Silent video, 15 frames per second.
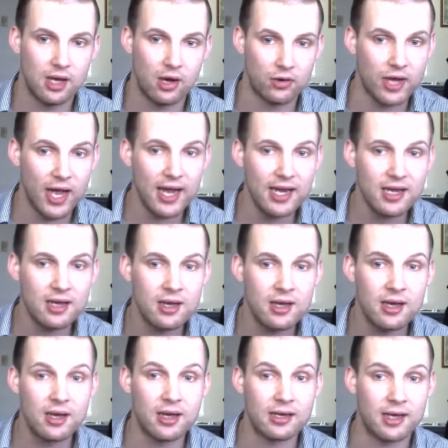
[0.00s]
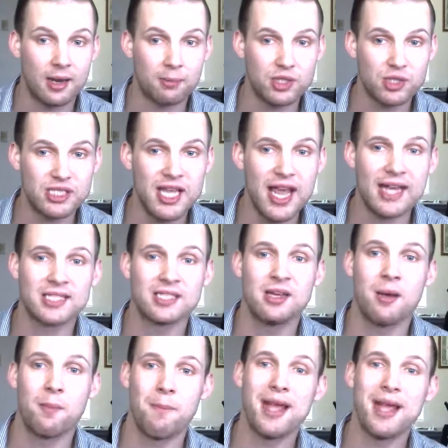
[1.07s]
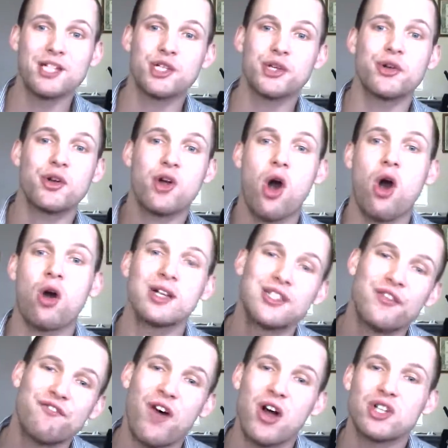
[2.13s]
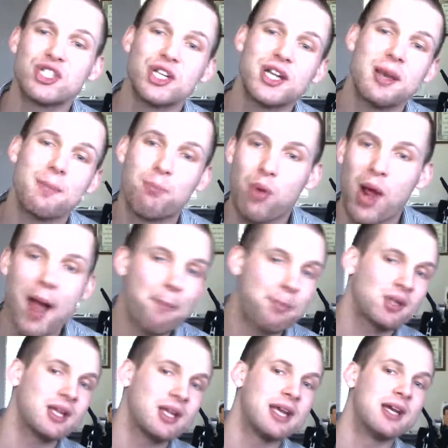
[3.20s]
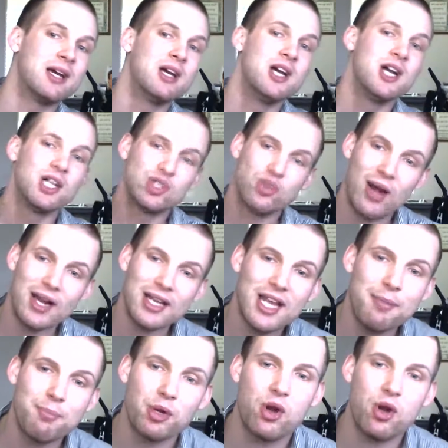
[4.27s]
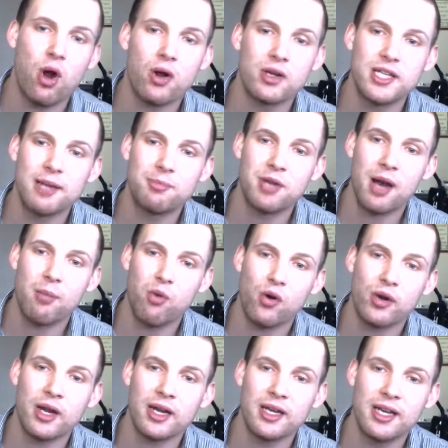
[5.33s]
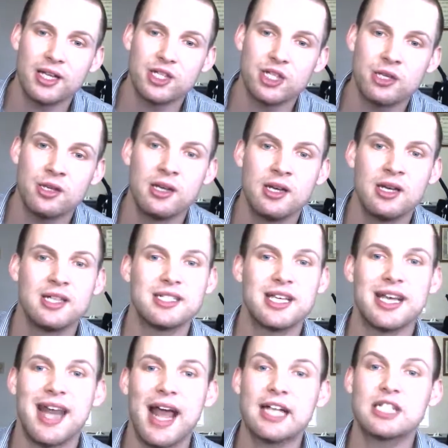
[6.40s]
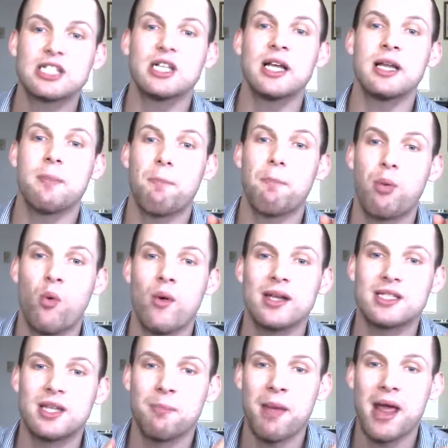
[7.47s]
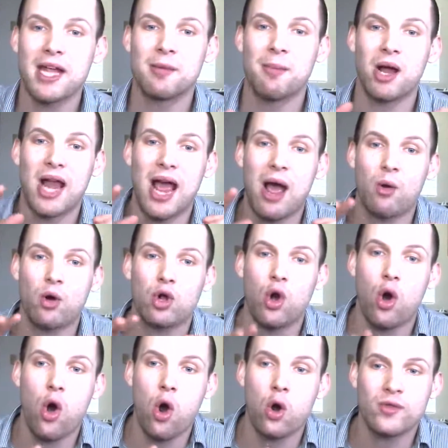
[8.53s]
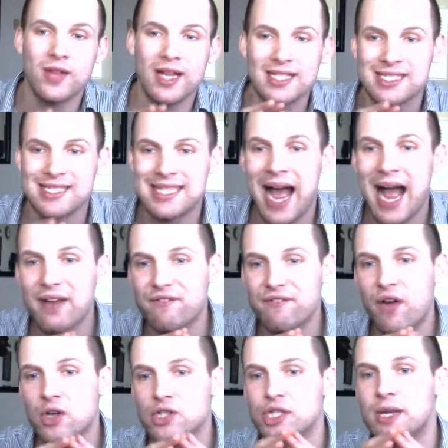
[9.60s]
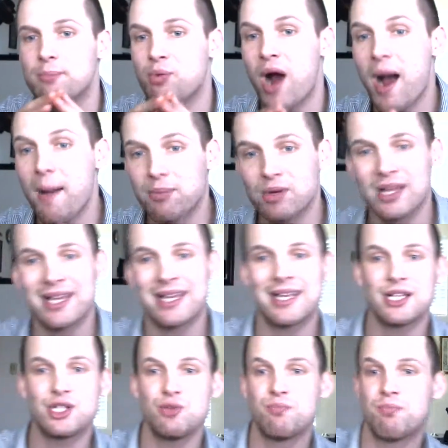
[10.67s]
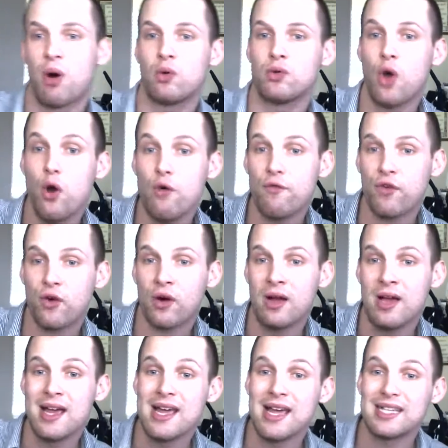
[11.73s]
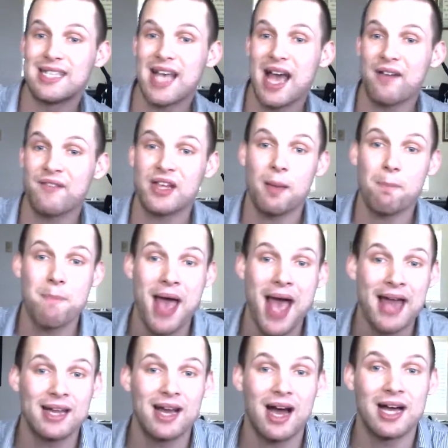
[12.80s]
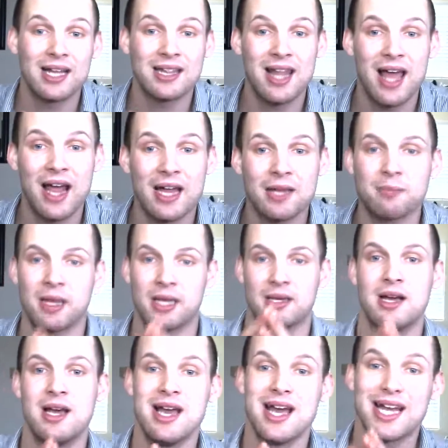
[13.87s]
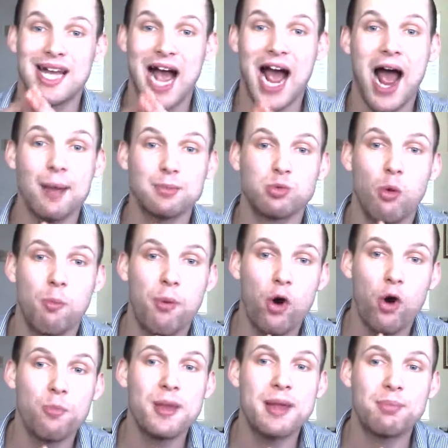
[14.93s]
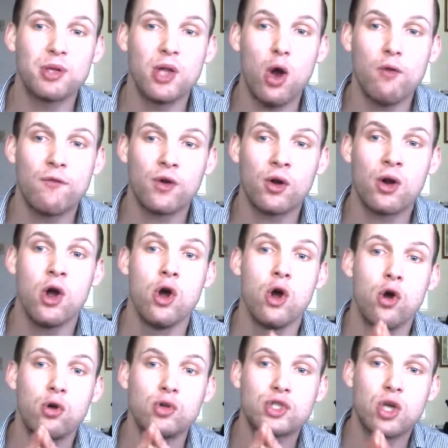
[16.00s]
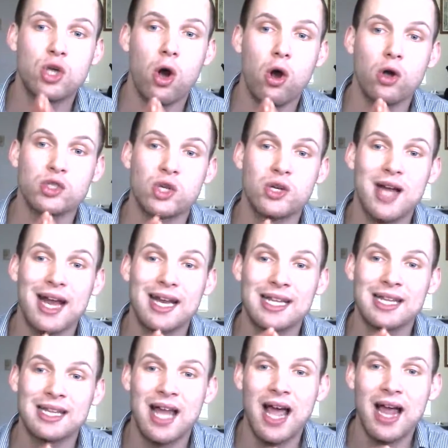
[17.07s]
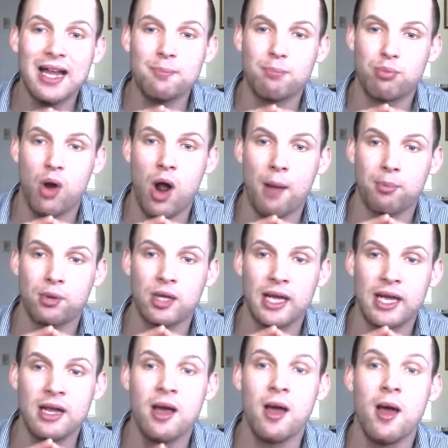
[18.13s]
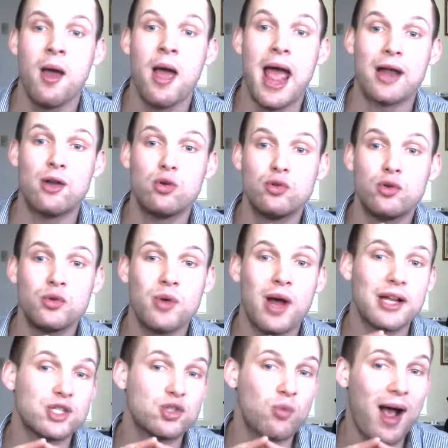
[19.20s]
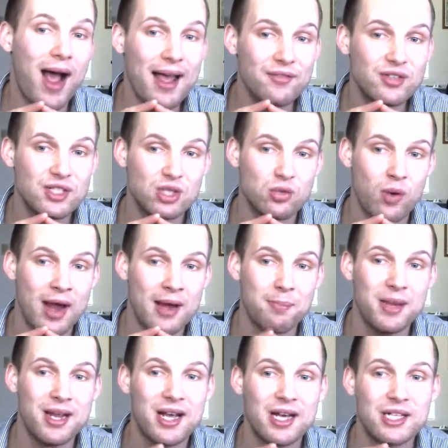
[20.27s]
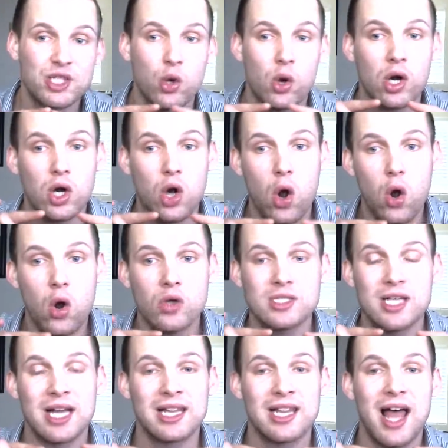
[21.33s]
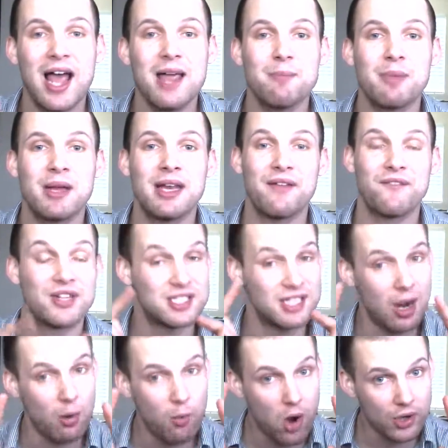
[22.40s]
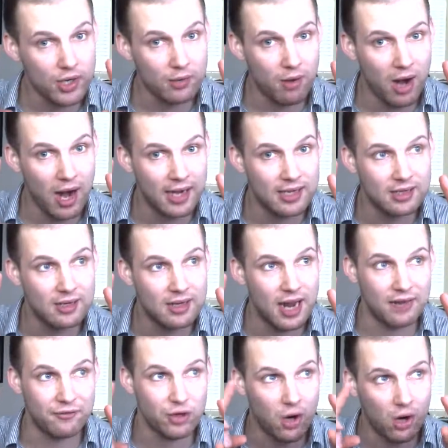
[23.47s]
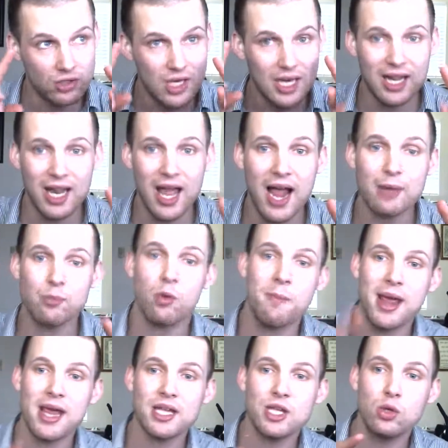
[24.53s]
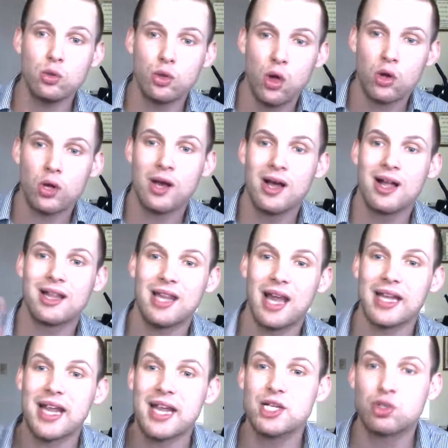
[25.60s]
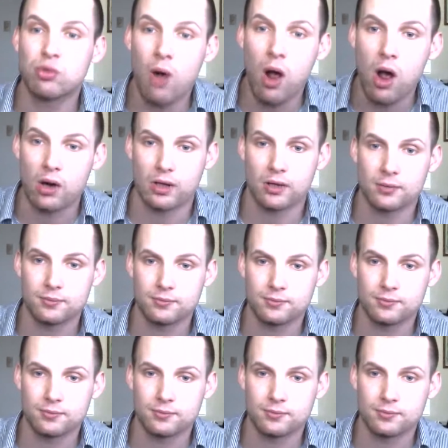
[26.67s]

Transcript: Okay? Number 6, make sure your car is functioning properly. Try to keep your car in tip-top working condition. See, an excellent point to make about how a car that is not functioning properly can get you pulled over is having a bad alignment. Cops will pull people over whose cars are not aligned properly and who do not drive straight because your car's alignment, if it's not working right, and if your car's not aligned, will make you look like a drunk.